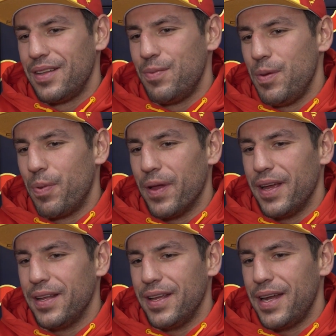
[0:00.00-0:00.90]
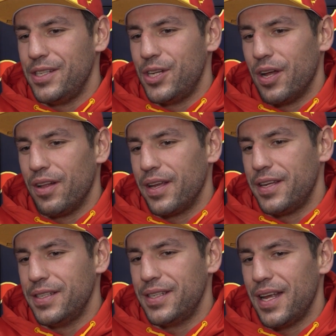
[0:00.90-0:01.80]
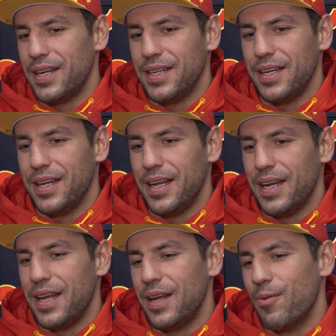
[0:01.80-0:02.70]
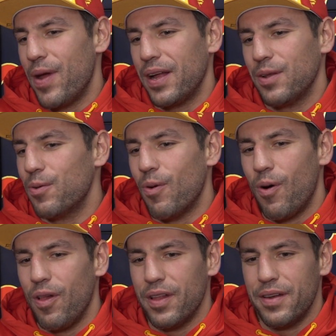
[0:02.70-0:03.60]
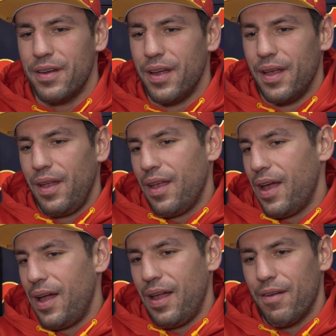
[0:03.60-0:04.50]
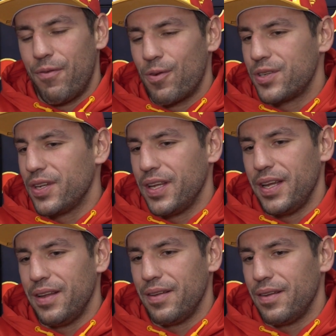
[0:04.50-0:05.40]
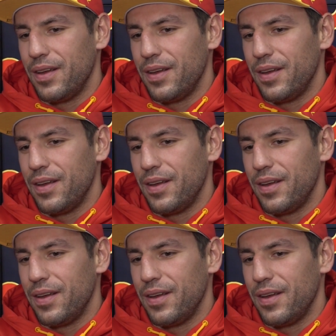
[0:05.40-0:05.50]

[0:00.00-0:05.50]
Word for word: to be playing in the NHL, like you said, uh, in, in a regular role and uh, fortunately,